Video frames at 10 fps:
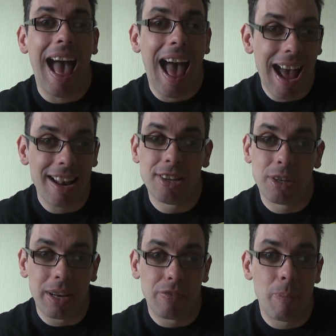and
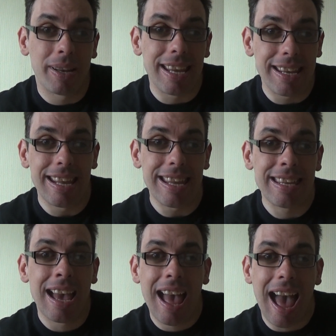doing the Panini
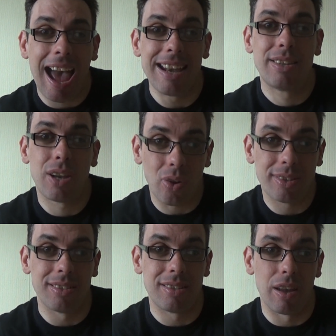and
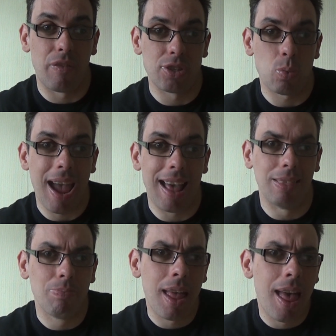Titan stuff as
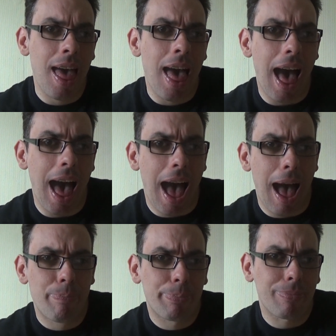well.
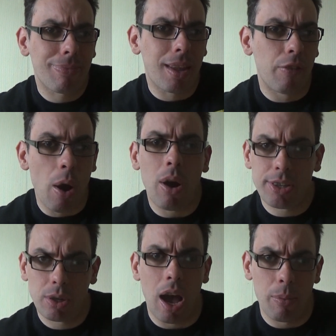Though
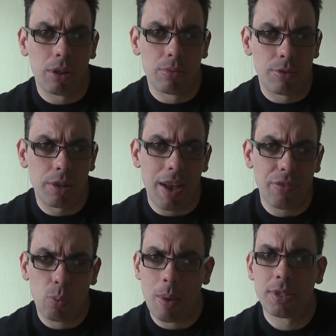I will do that
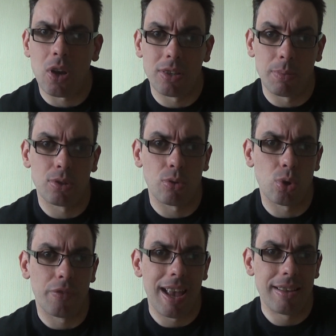for a website, I'm just not
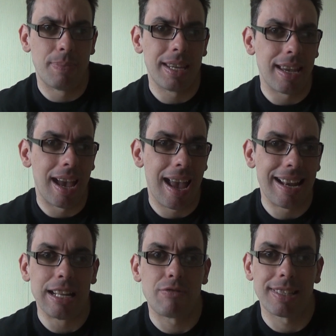sure if there's be
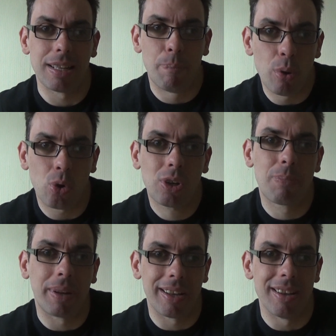any interest in a book,
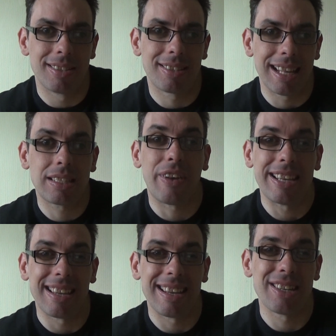because let's
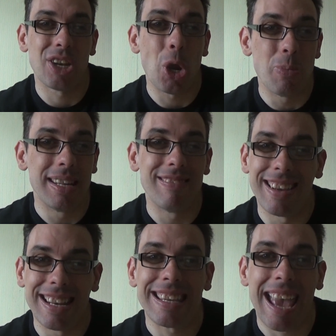face it, nobody
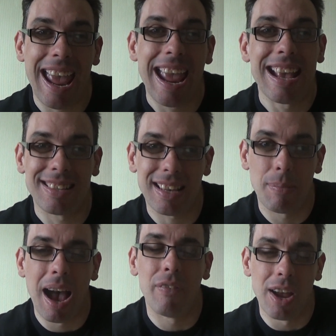really cares
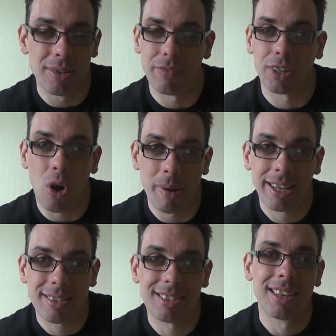about those other
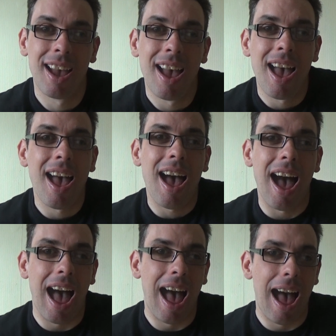comics.
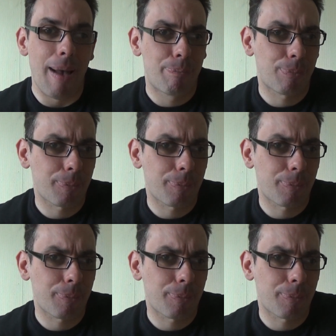I'm